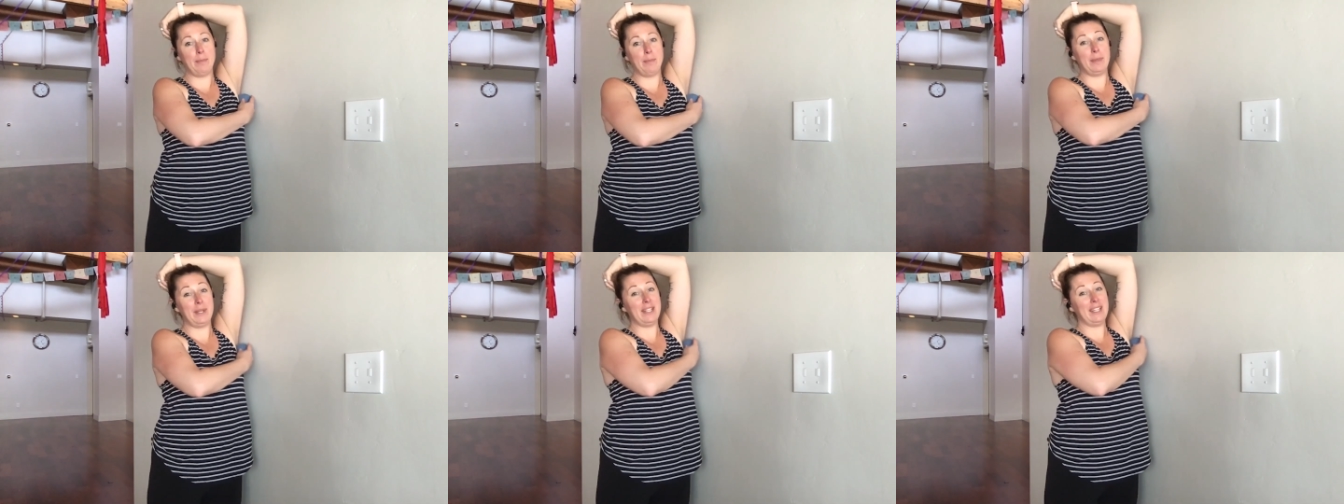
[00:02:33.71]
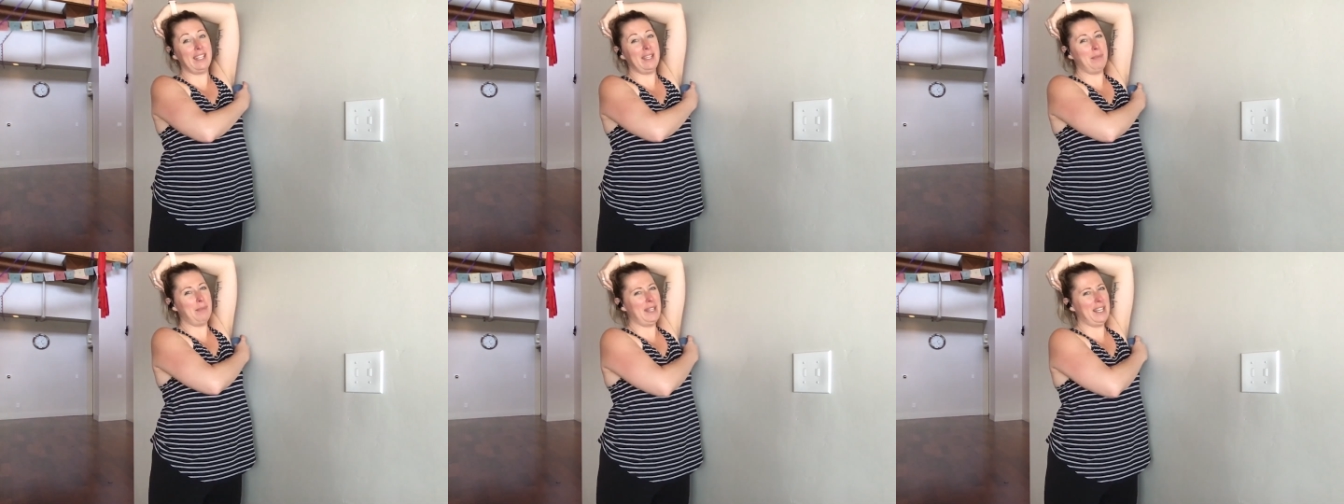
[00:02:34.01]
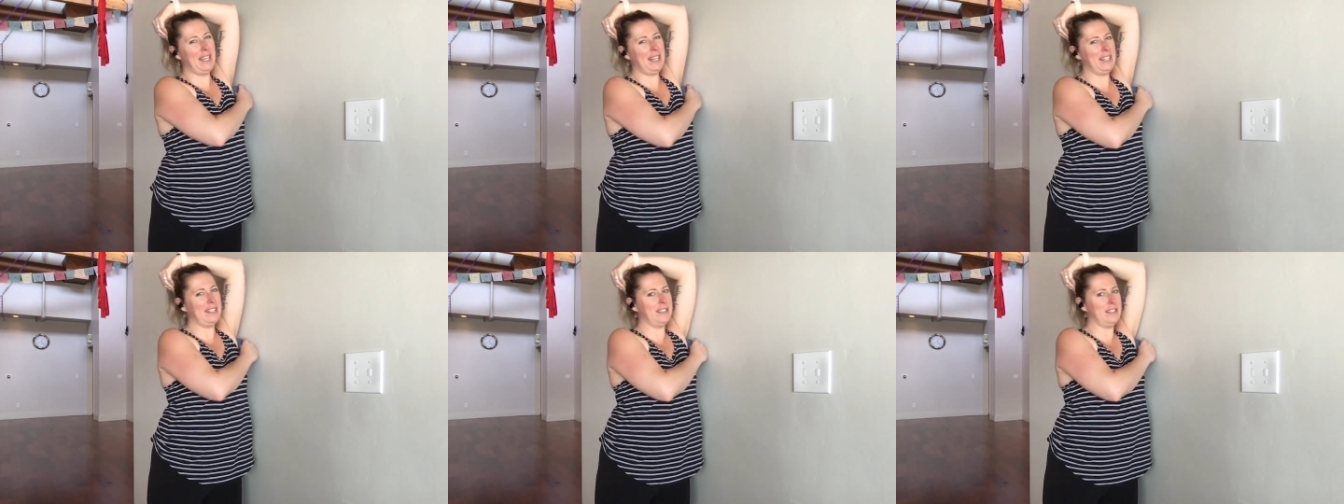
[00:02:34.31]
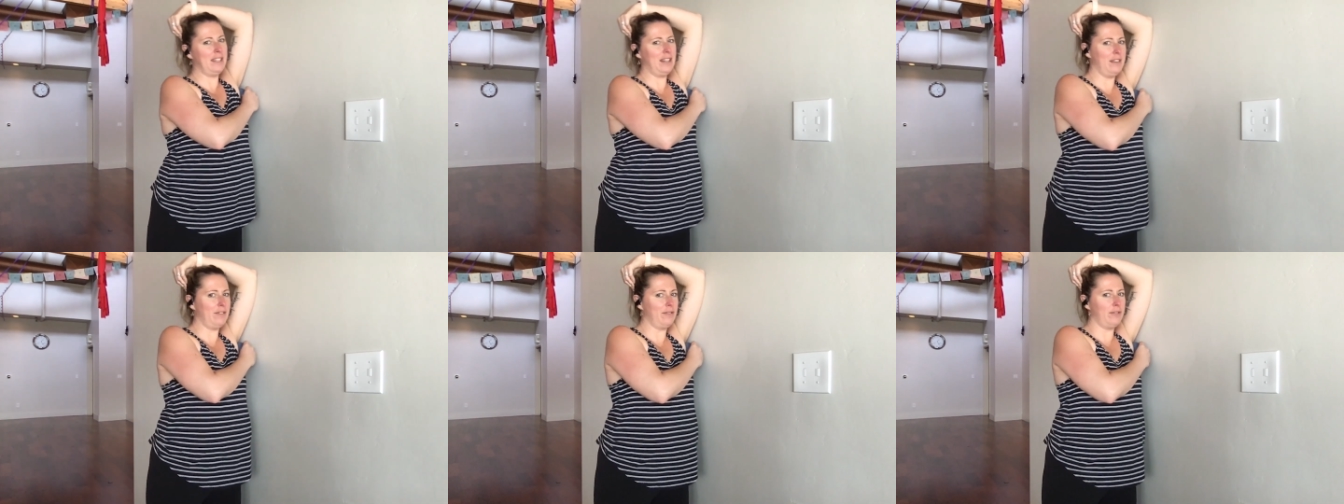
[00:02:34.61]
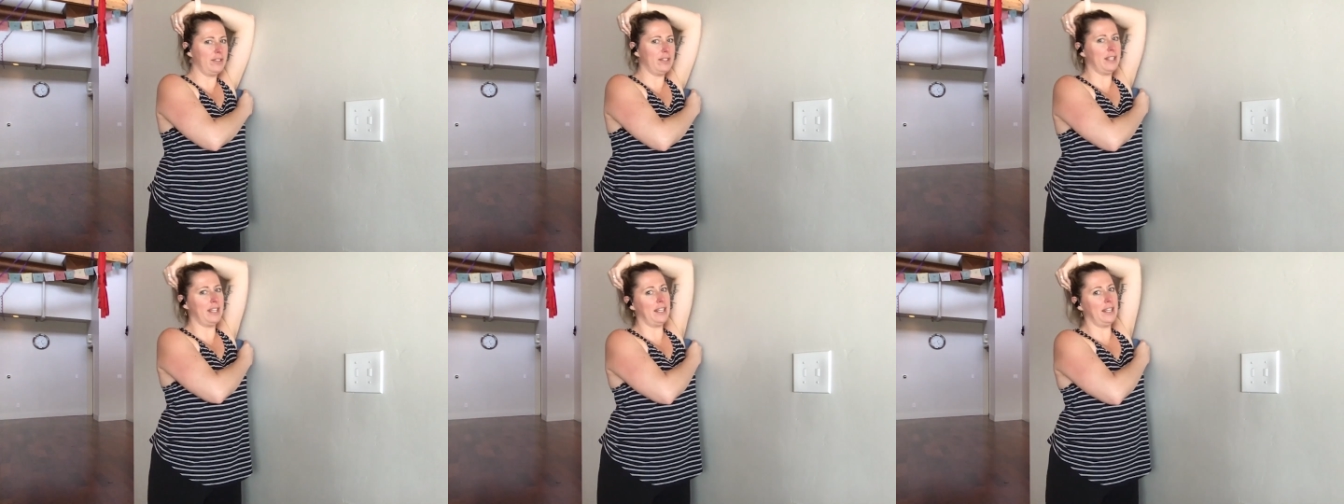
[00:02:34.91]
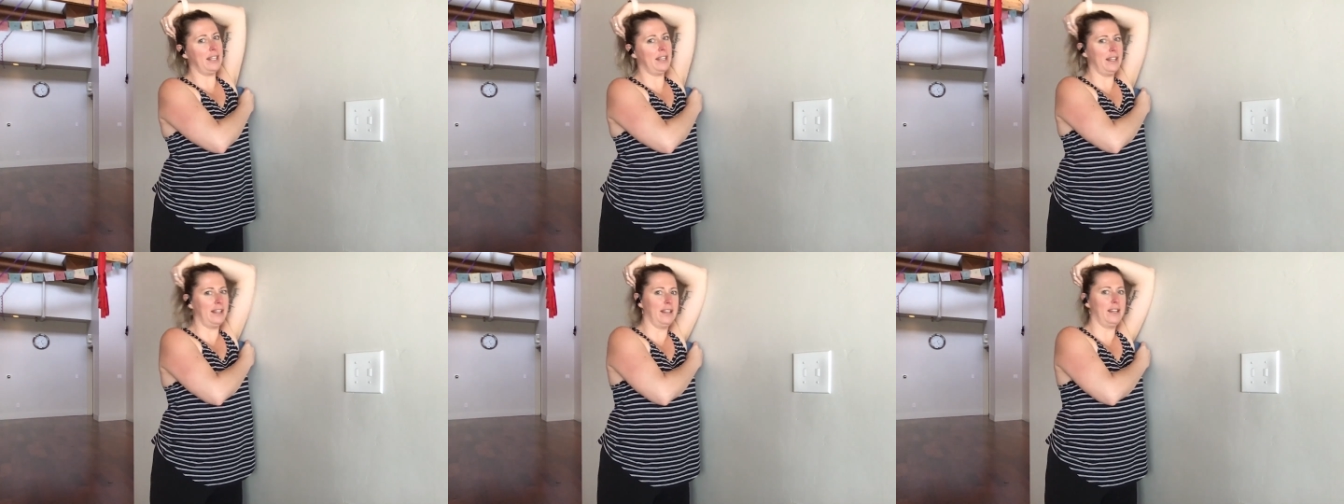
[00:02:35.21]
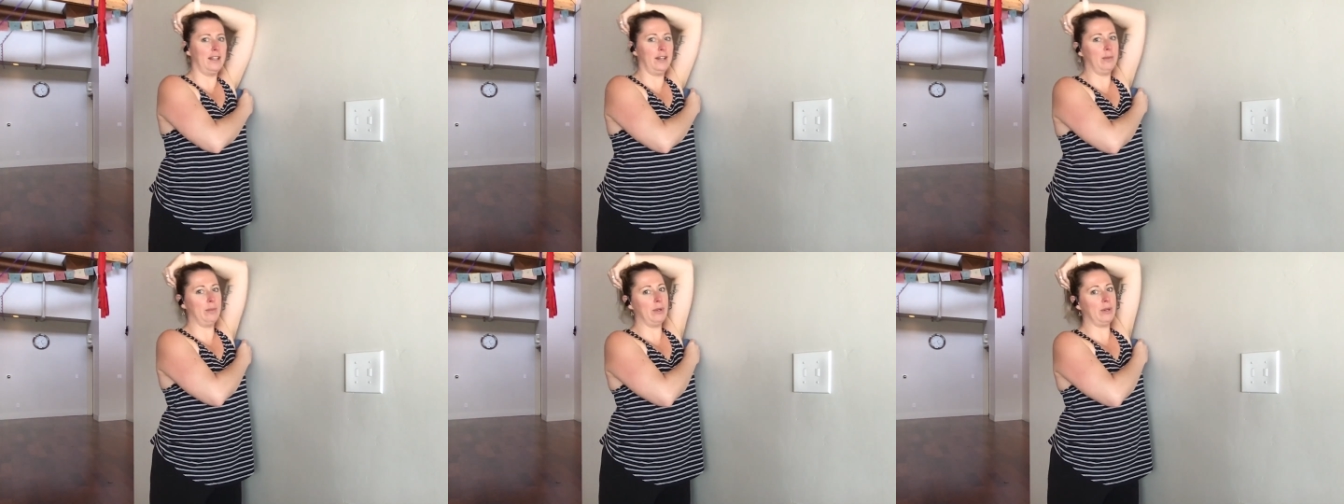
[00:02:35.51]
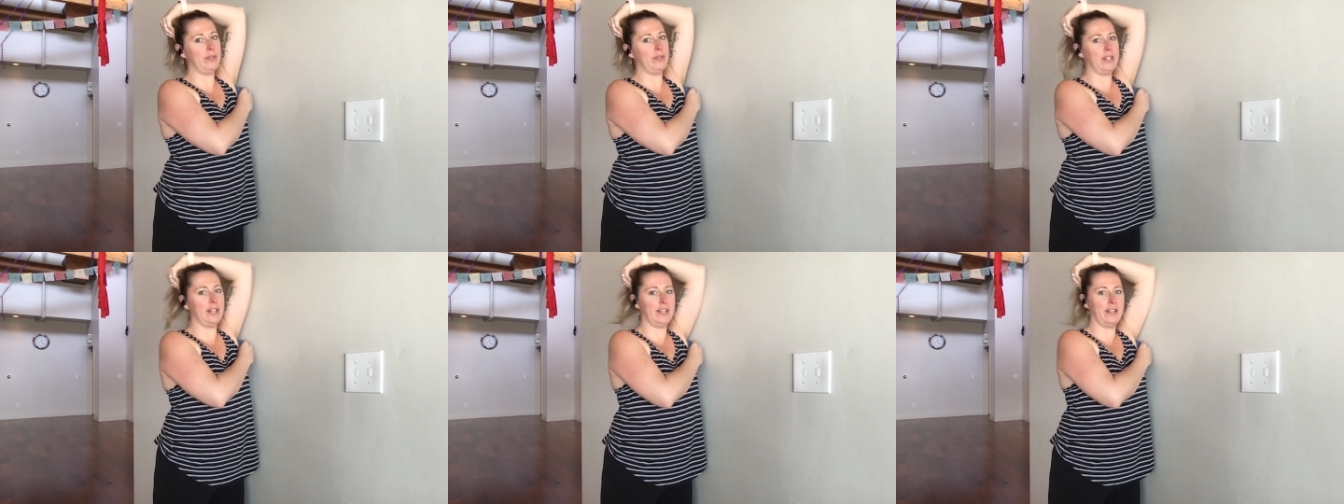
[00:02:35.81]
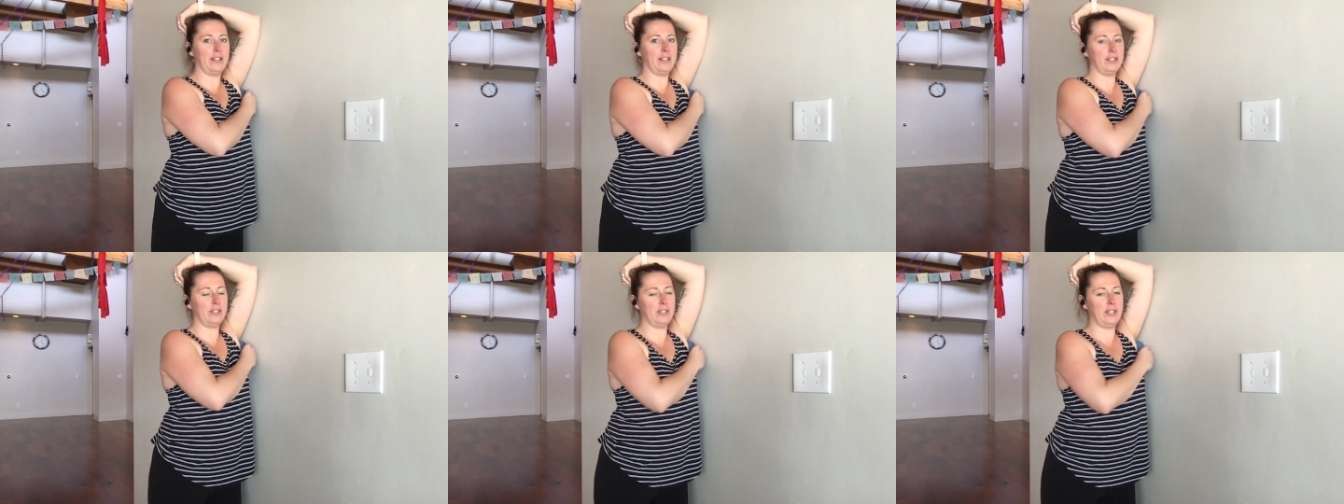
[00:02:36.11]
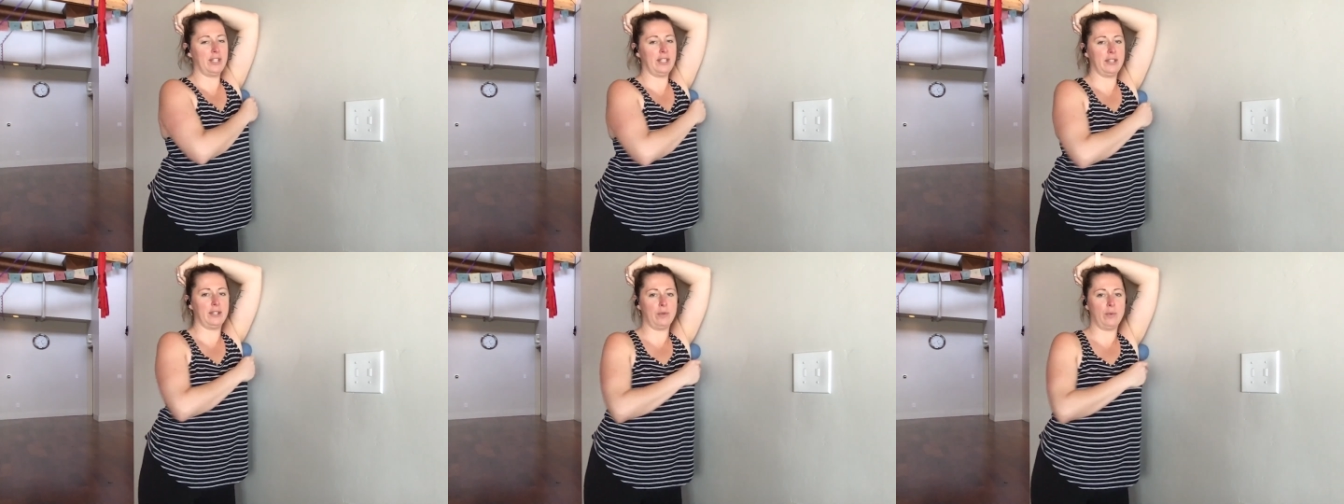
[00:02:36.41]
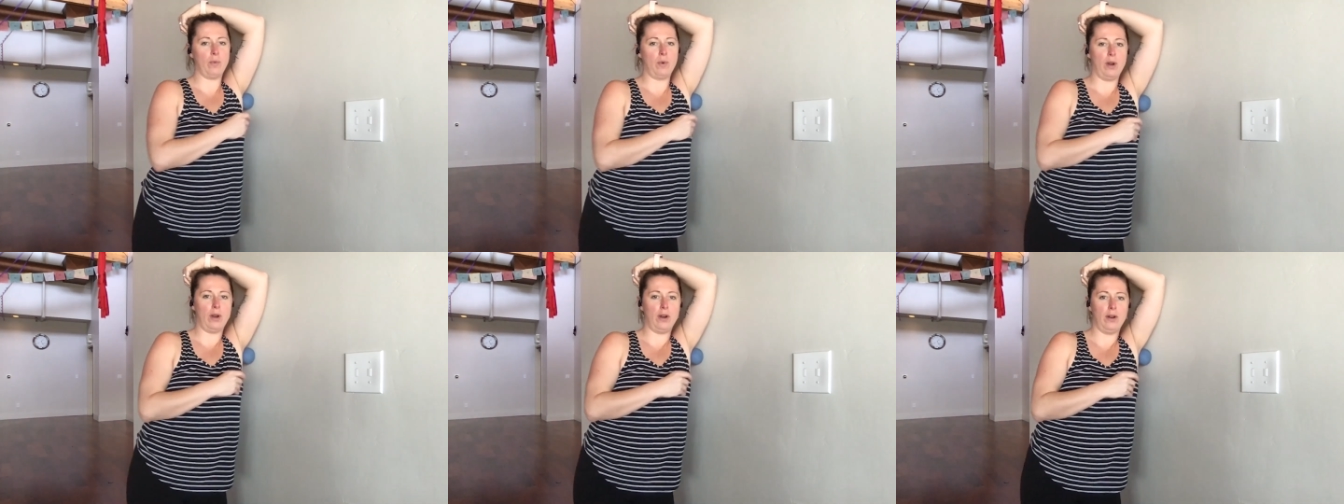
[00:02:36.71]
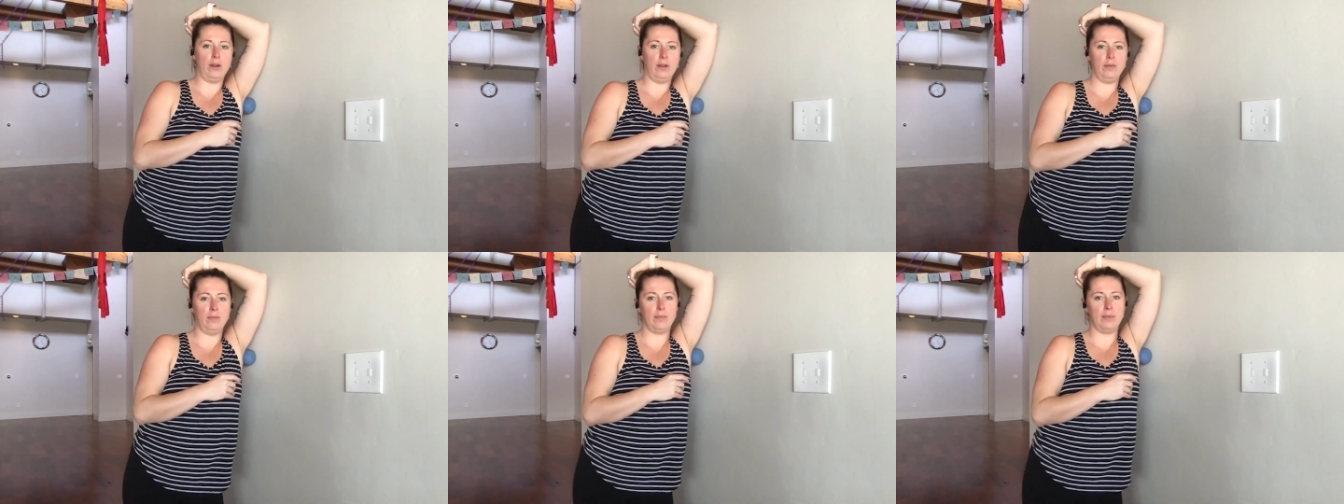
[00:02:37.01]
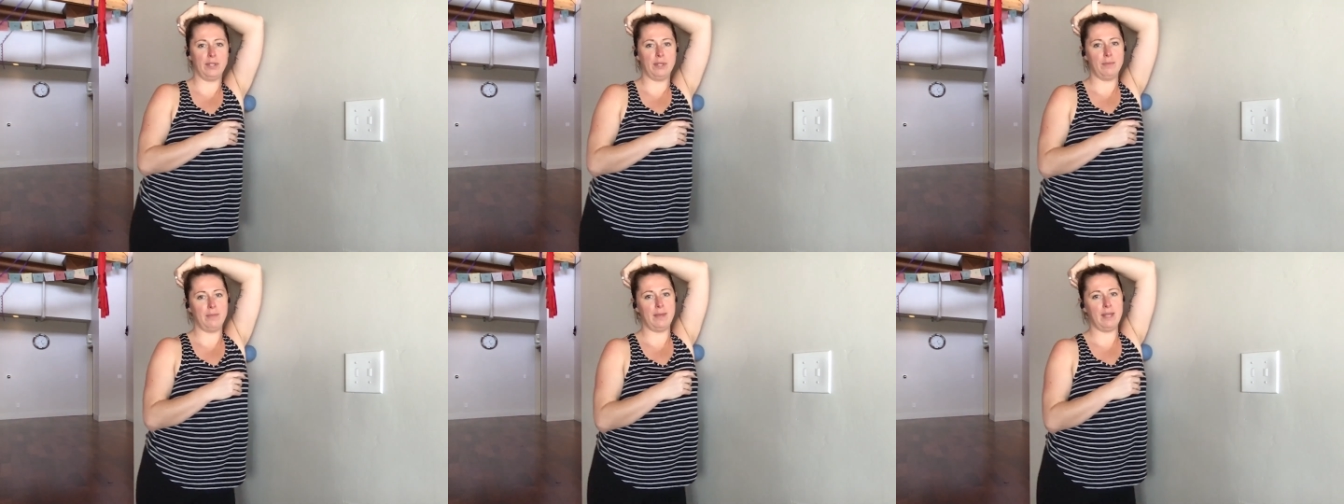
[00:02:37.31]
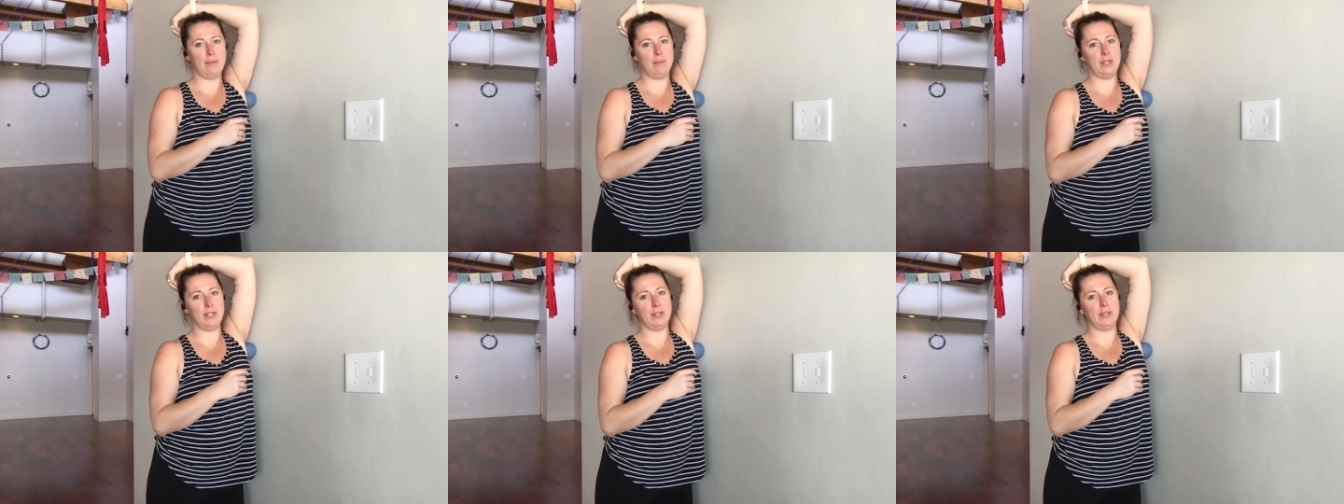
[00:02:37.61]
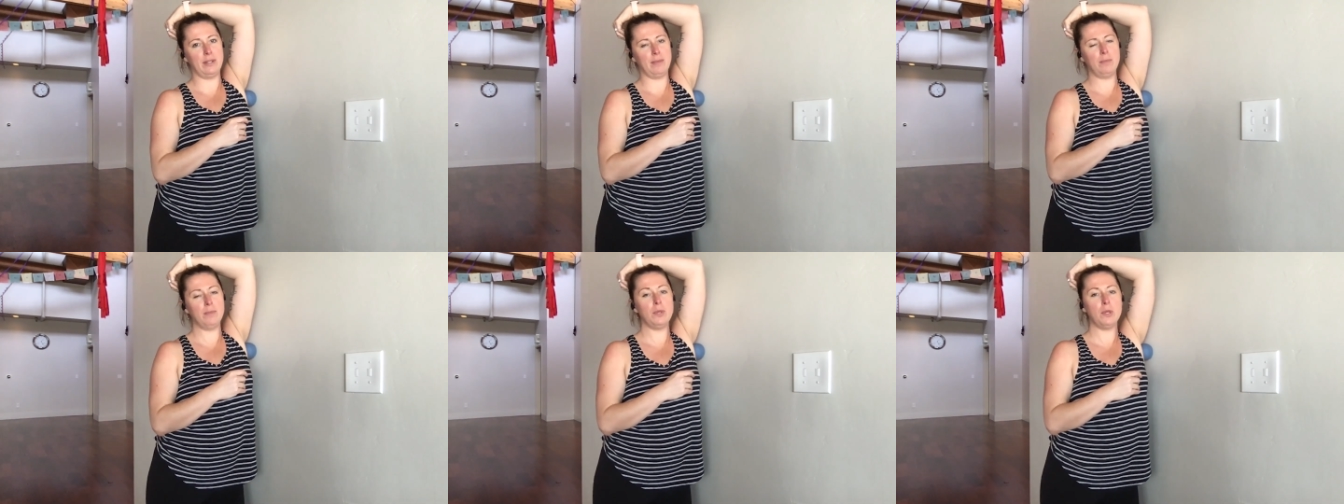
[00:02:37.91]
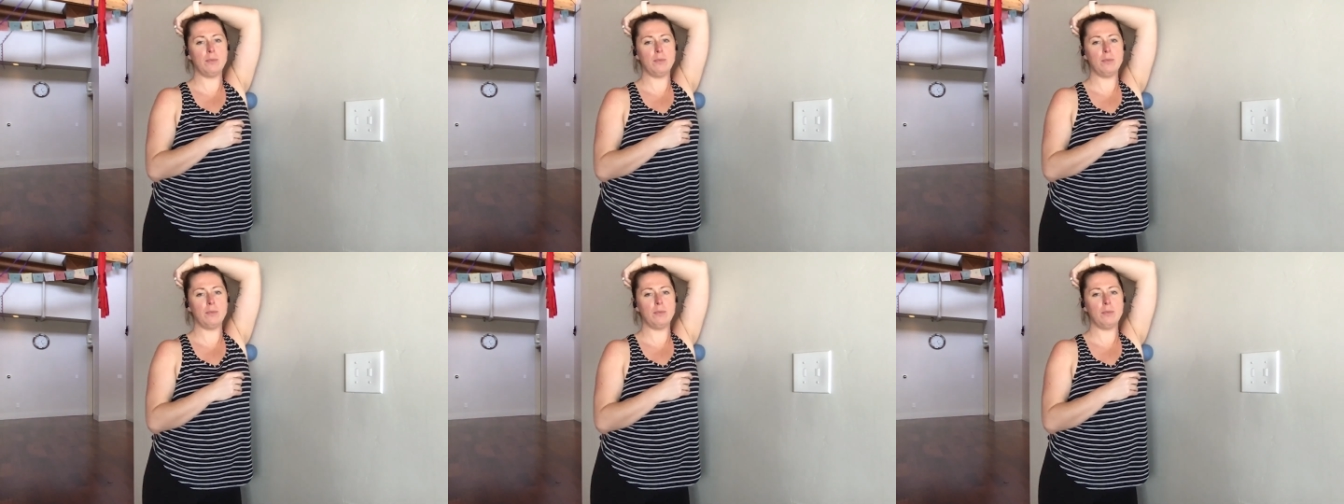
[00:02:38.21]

but it can be kind of tough with that elbow there because you hit the wall, but you may be